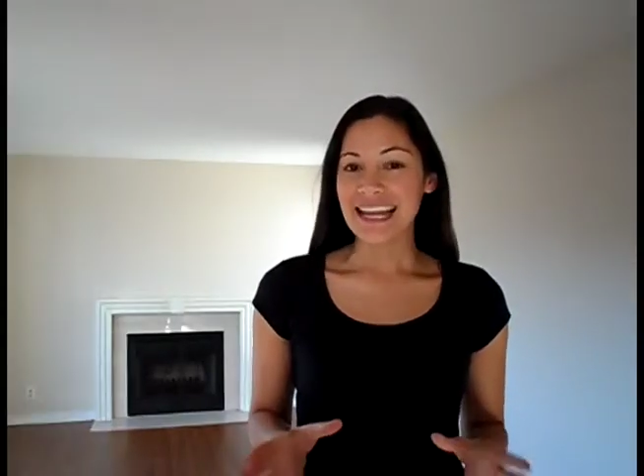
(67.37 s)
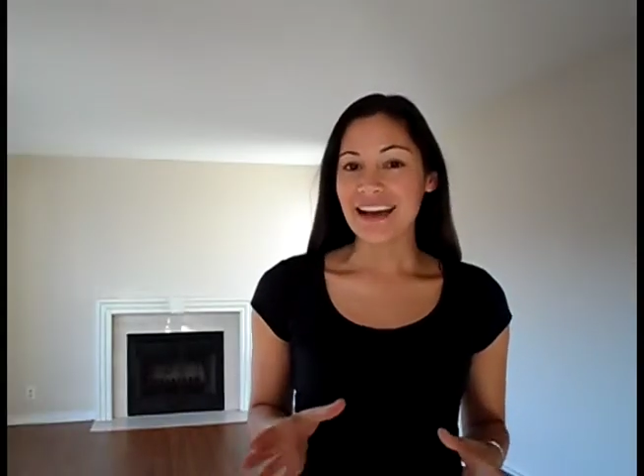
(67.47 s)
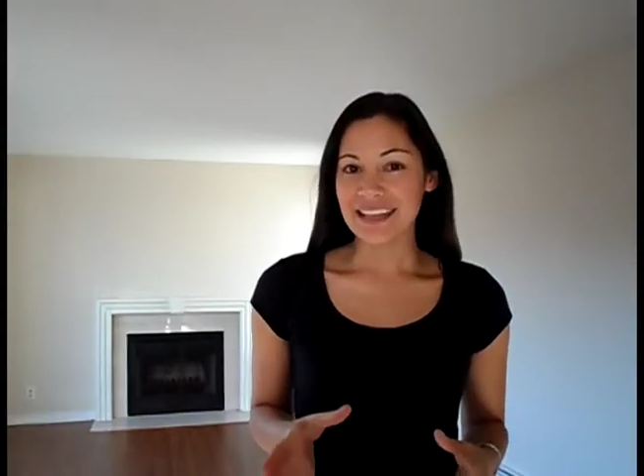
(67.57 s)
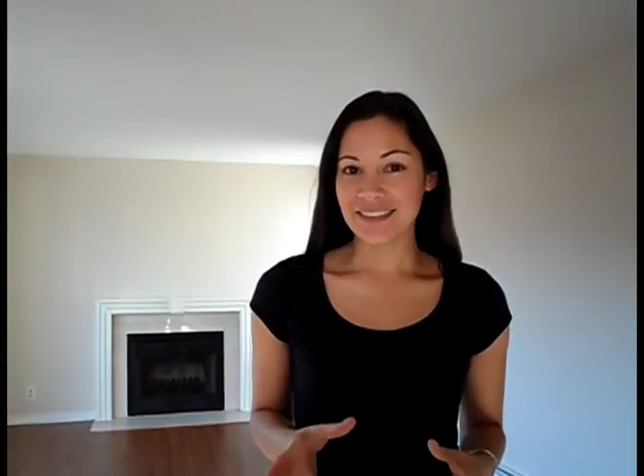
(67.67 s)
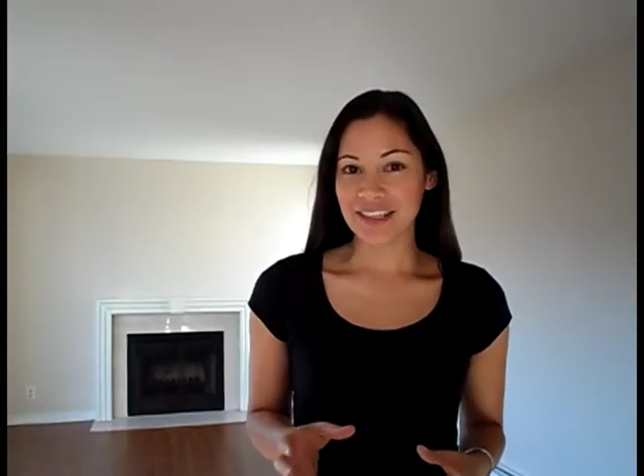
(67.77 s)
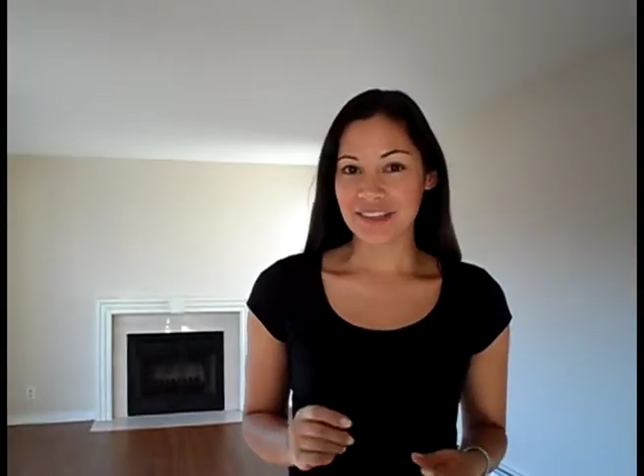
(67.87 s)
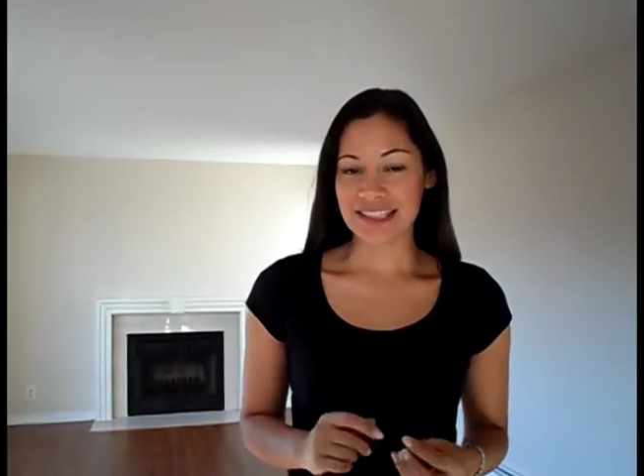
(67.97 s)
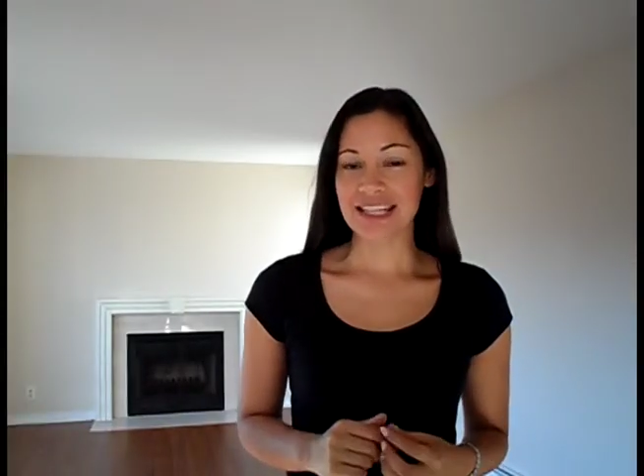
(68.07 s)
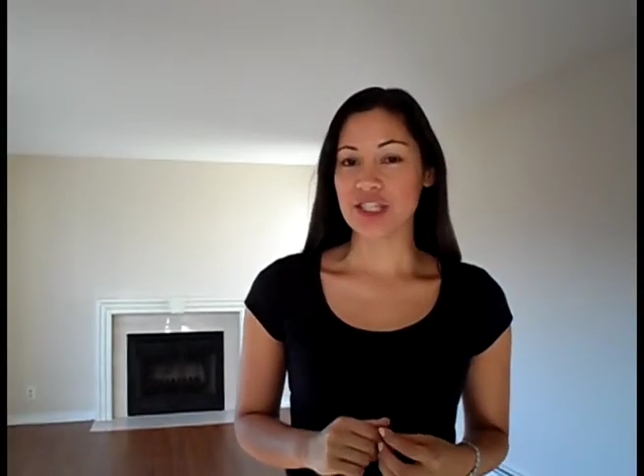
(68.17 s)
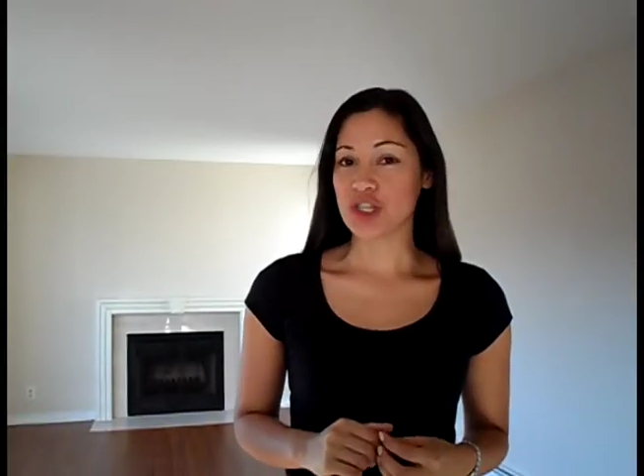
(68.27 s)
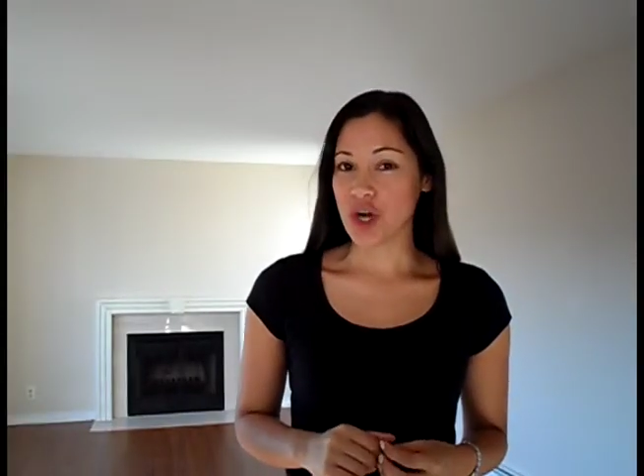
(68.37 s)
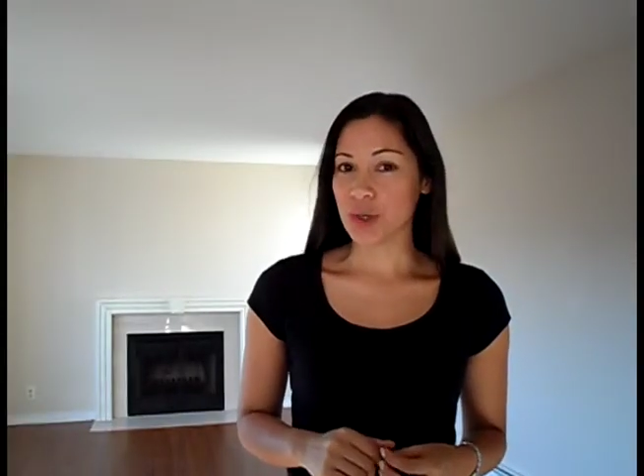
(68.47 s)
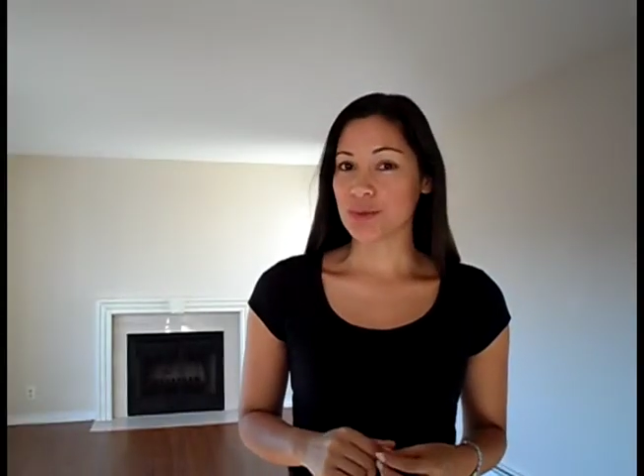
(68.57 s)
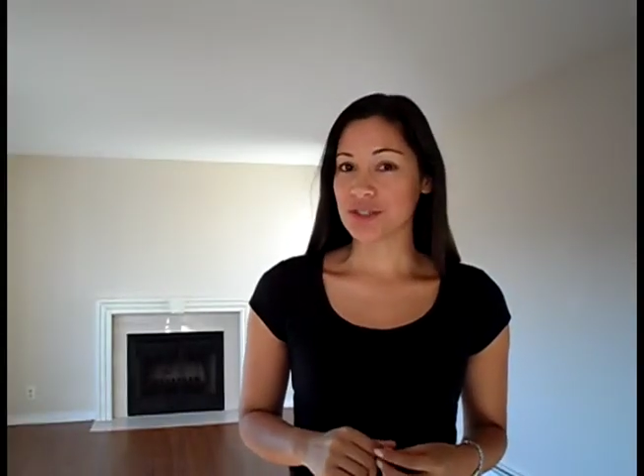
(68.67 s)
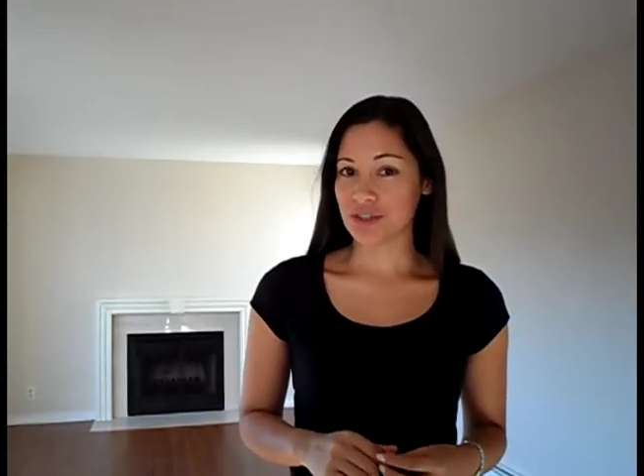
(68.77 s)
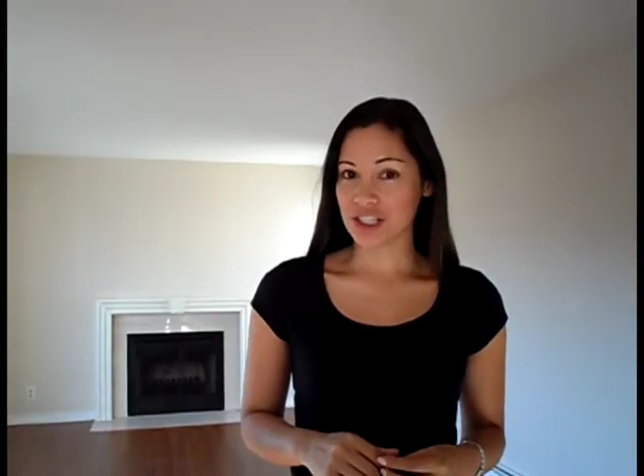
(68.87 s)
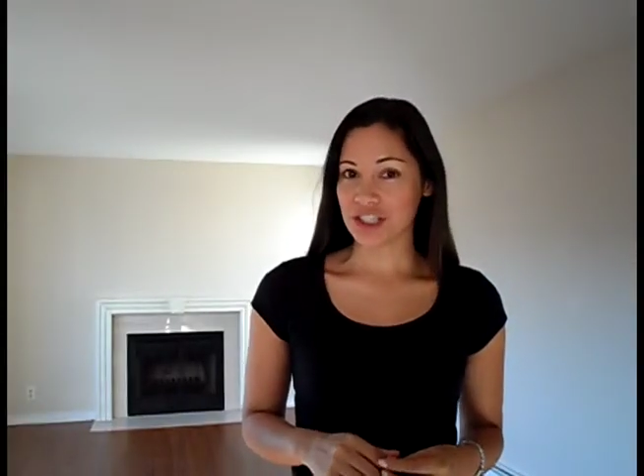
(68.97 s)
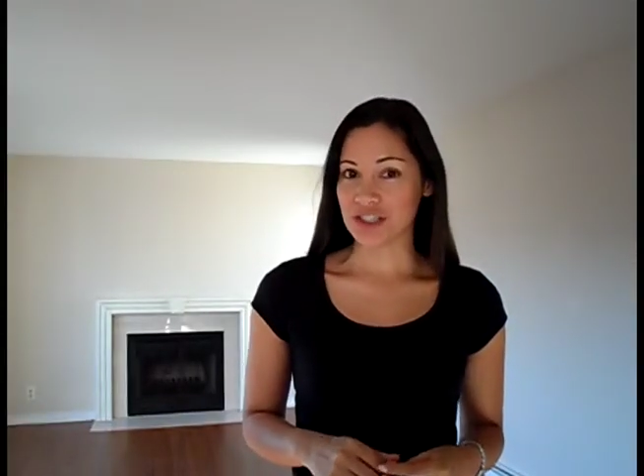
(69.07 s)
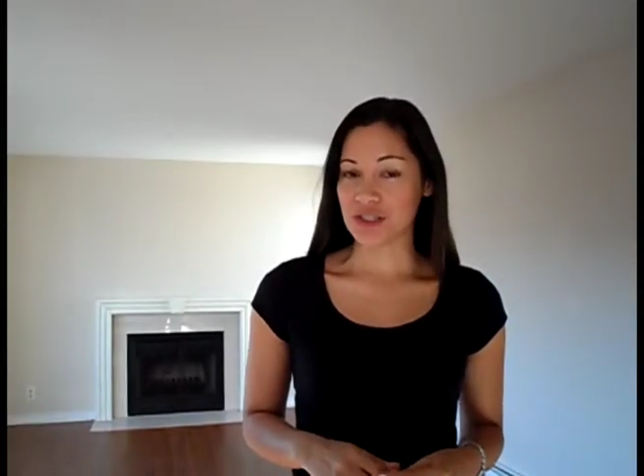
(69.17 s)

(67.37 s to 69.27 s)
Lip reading: Now, even though it says no restrictions,